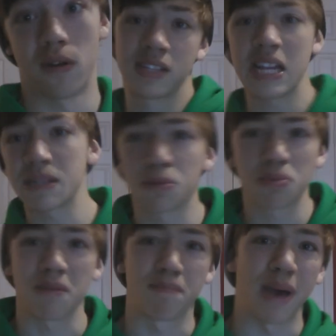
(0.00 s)
It's not
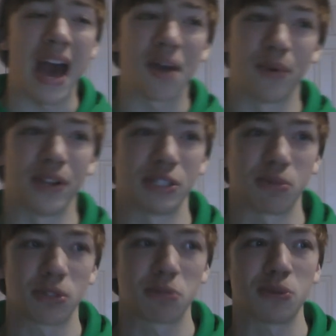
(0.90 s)
supposed to be bad
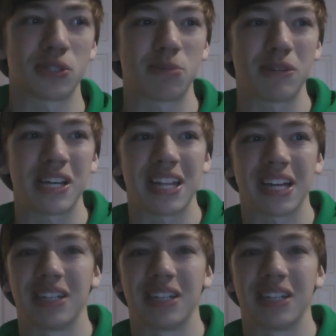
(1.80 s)
ones. We're supposed to be getting like,